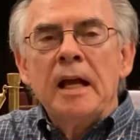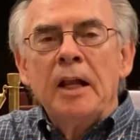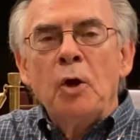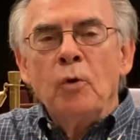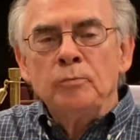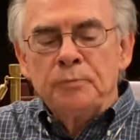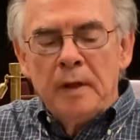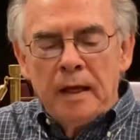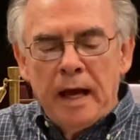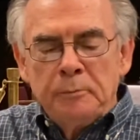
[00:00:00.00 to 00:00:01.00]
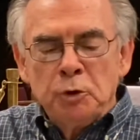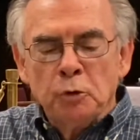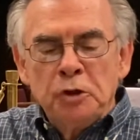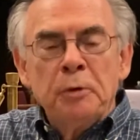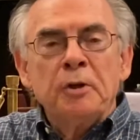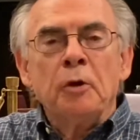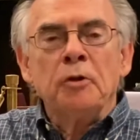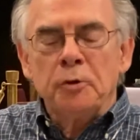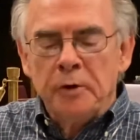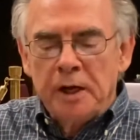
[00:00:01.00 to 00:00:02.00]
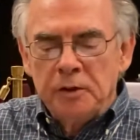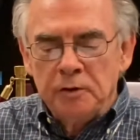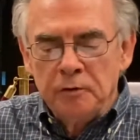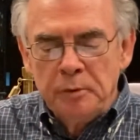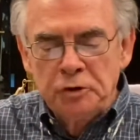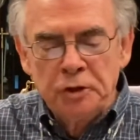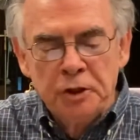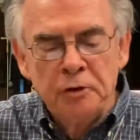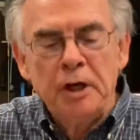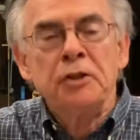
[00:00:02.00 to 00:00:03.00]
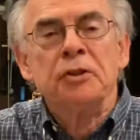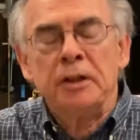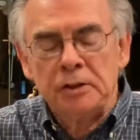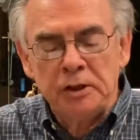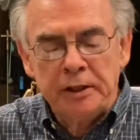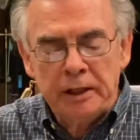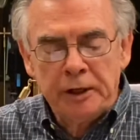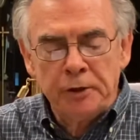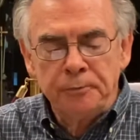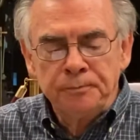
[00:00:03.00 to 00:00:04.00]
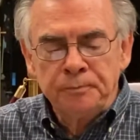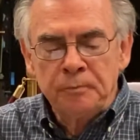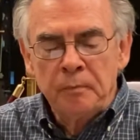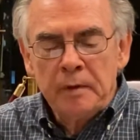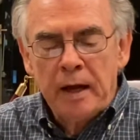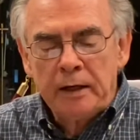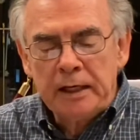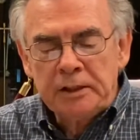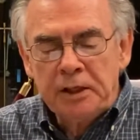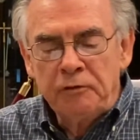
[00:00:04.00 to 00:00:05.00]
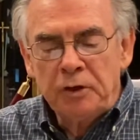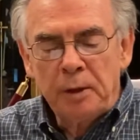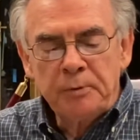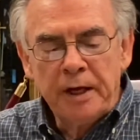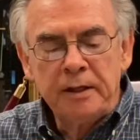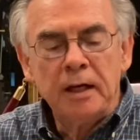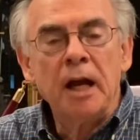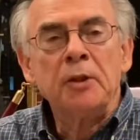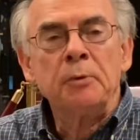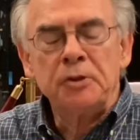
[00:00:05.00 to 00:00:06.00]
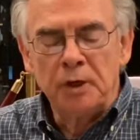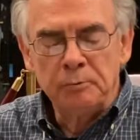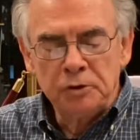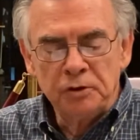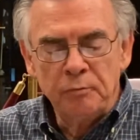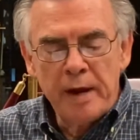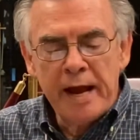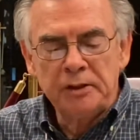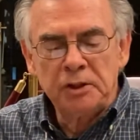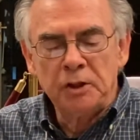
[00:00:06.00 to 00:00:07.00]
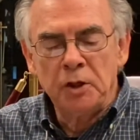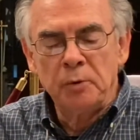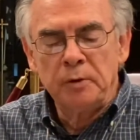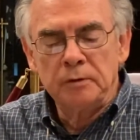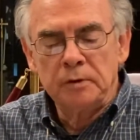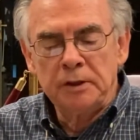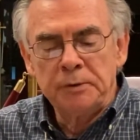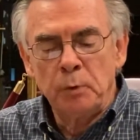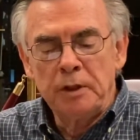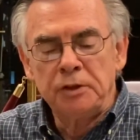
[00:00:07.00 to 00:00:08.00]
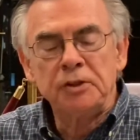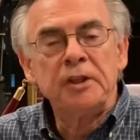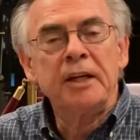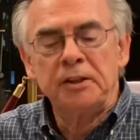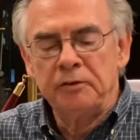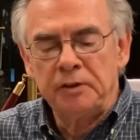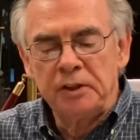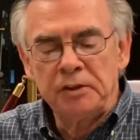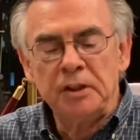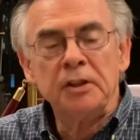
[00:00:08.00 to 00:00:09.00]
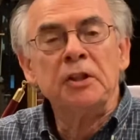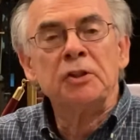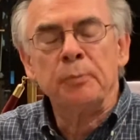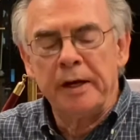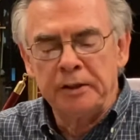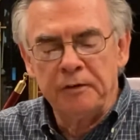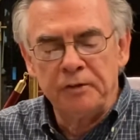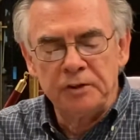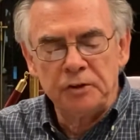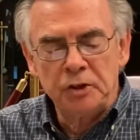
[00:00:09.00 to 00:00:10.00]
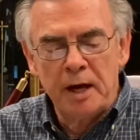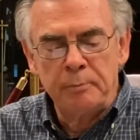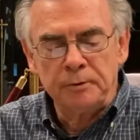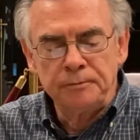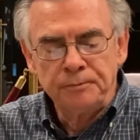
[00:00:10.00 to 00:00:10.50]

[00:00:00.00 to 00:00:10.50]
Hello, I'm Joe Thibodeau, the Director of Mission Integration at St. Leonard. I'd like to give you an update on the resumption of Mass and other religious activities in this magnificent chapel.